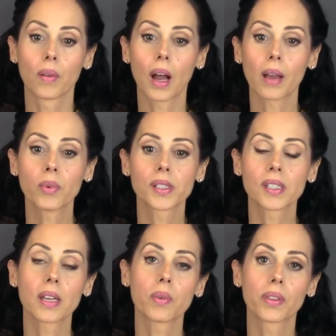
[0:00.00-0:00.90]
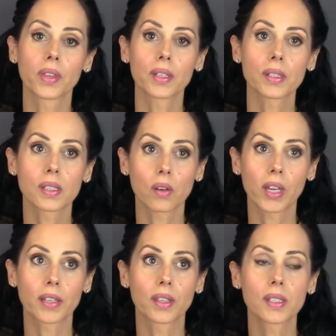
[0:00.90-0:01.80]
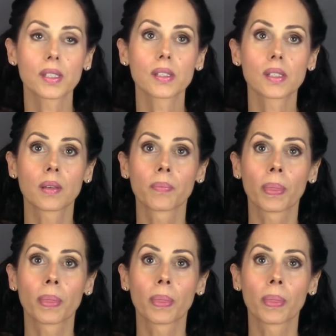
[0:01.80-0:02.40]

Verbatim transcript: I would say with this, okay, this is